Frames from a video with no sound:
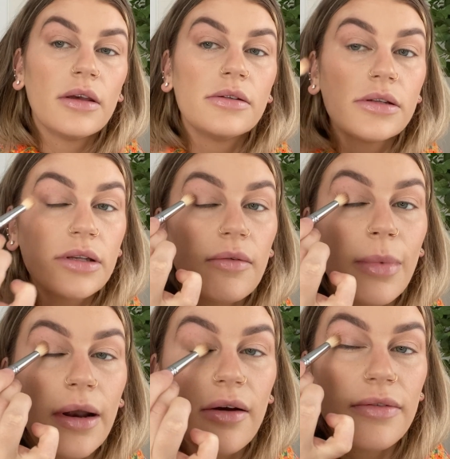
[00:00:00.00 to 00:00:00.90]
Since I've
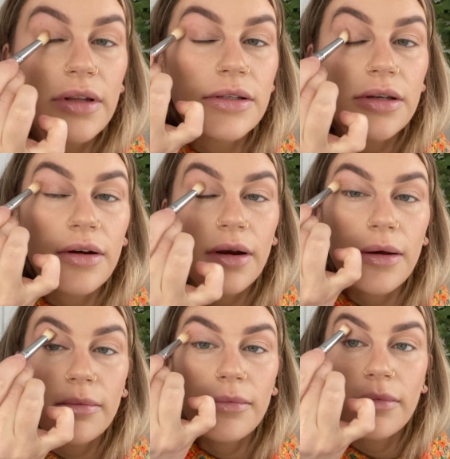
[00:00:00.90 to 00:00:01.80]
been off
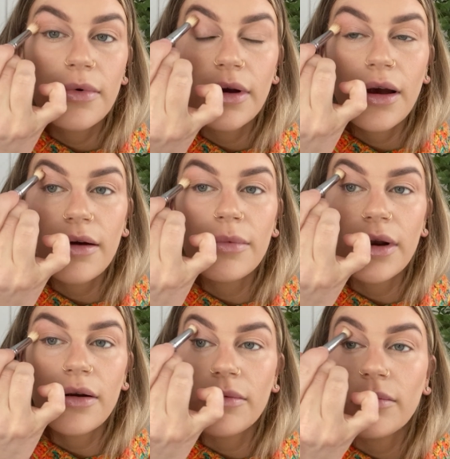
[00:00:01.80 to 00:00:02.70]
Instagram, I've
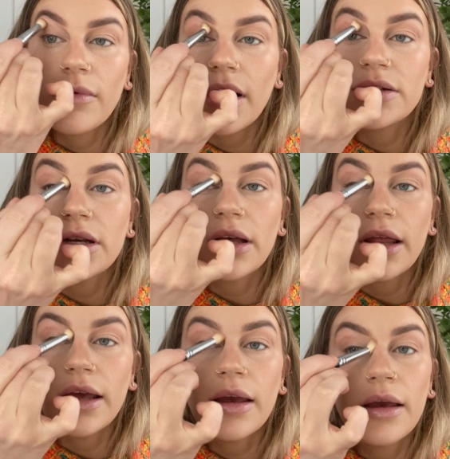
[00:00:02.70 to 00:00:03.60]
been watching
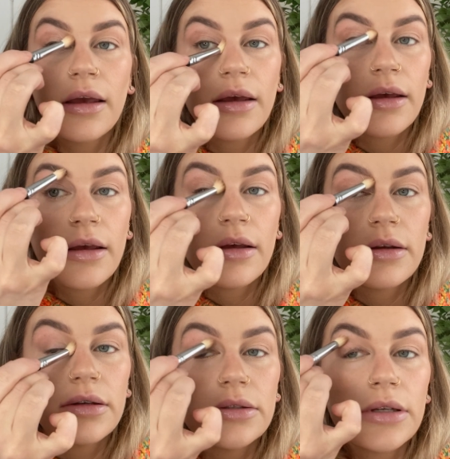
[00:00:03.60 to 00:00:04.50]
like
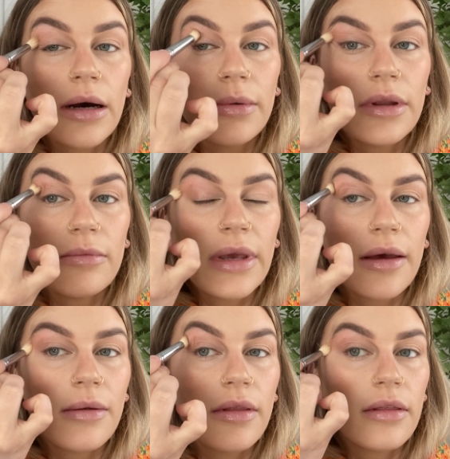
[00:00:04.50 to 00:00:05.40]
double the amount